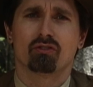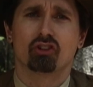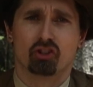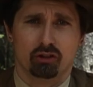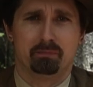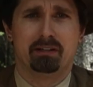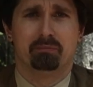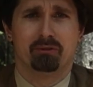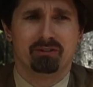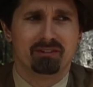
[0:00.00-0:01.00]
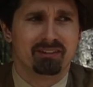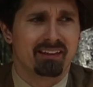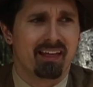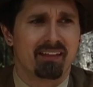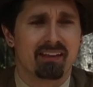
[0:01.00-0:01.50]
good people.
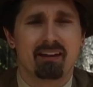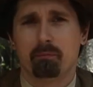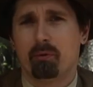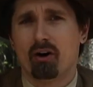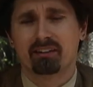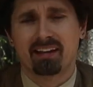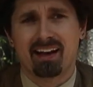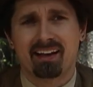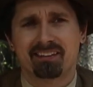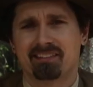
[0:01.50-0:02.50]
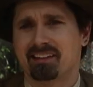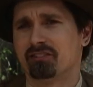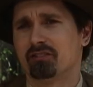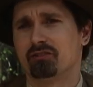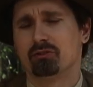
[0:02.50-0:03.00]
They have a podcast, they
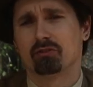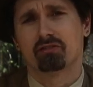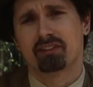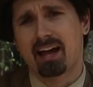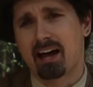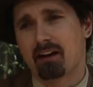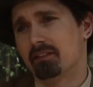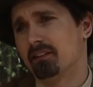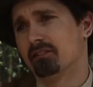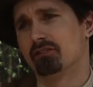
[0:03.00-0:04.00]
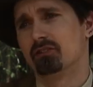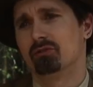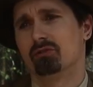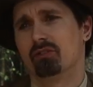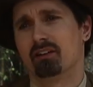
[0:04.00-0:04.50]
interview their staff, they
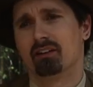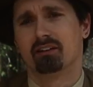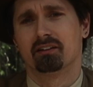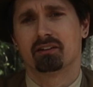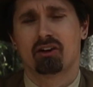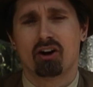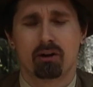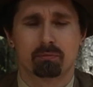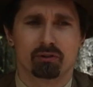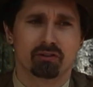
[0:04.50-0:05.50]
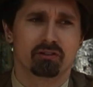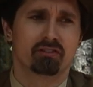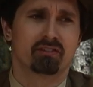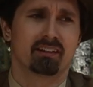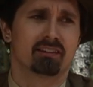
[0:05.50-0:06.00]
interview the
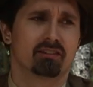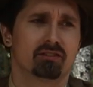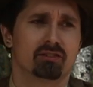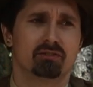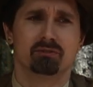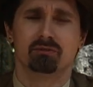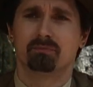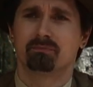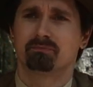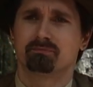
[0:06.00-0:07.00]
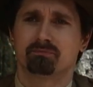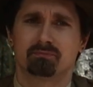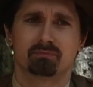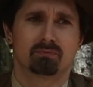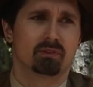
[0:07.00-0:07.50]
cobblers, they interview
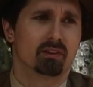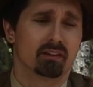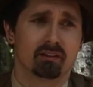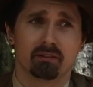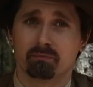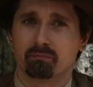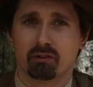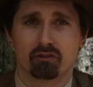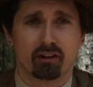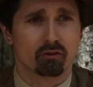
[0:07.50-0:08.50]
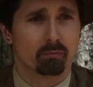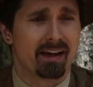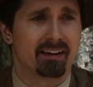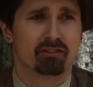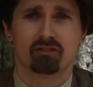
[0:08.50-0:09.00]
the general
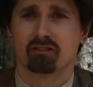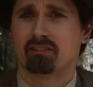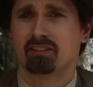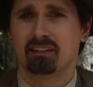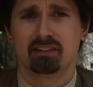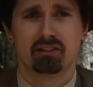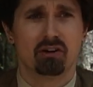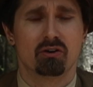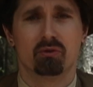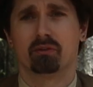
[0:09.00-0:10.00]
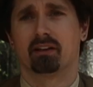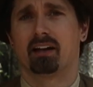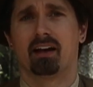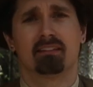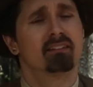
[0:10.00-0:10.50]
manager, the CEO, the
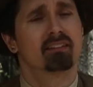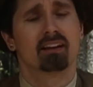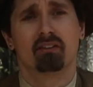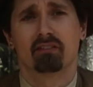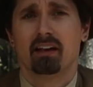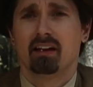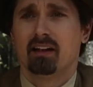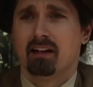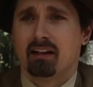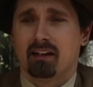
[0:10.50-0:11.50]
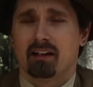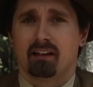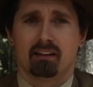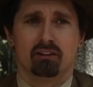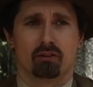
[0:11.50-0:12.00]
guys in sales.
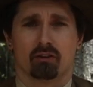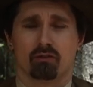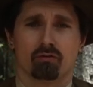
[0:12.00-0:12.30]
They're a